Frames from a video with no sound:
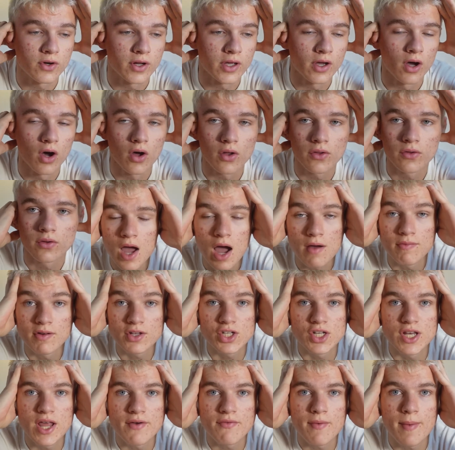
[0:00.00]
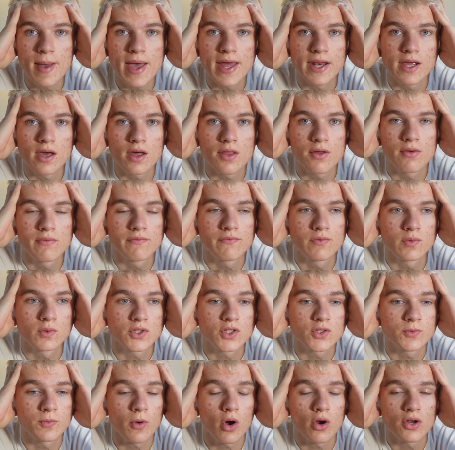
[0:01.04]
really good. I've literally never met any other
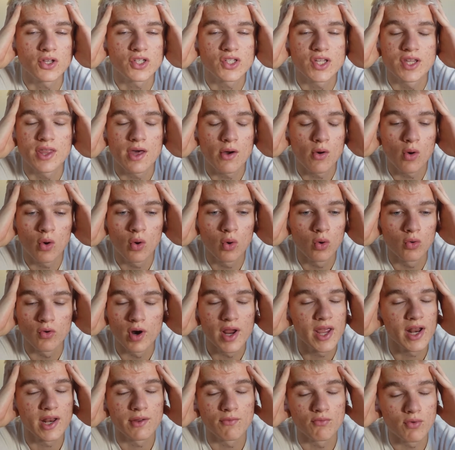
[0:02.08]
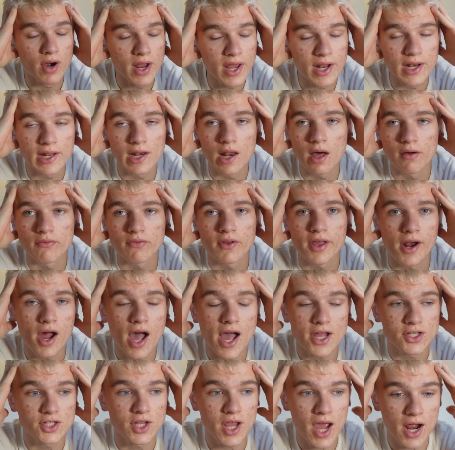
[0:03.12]
influencers, but honestly, they were all really, really lovely, and
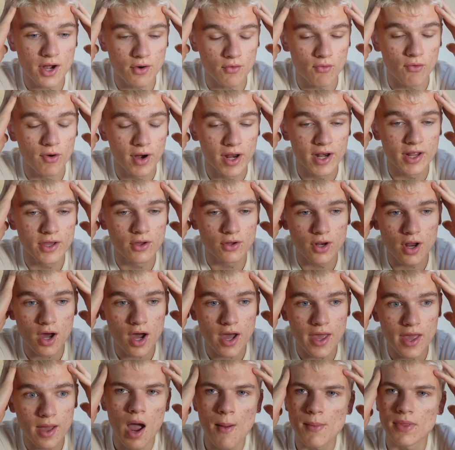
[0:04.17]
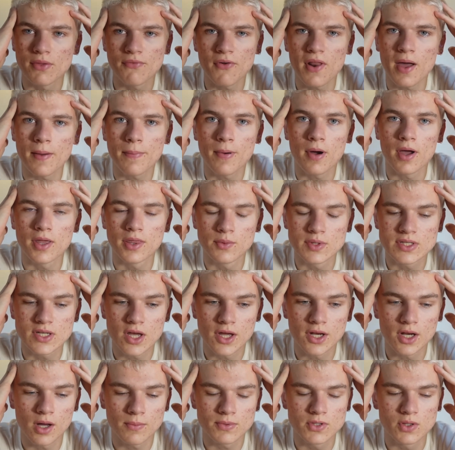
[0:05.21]
I actually had a really good night. I mean, the flat party that we
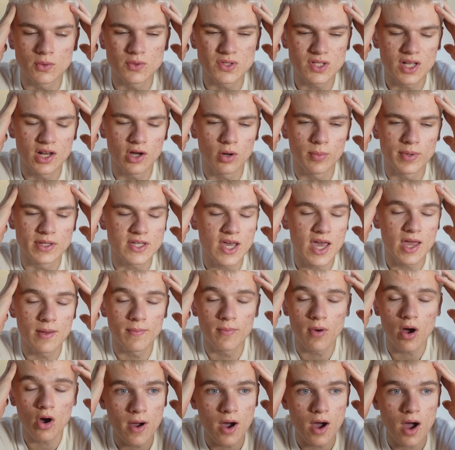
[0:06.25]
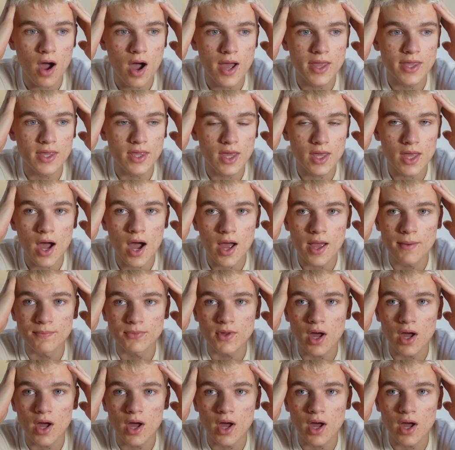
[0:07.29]
turned up to was a little bit tame, but I, I am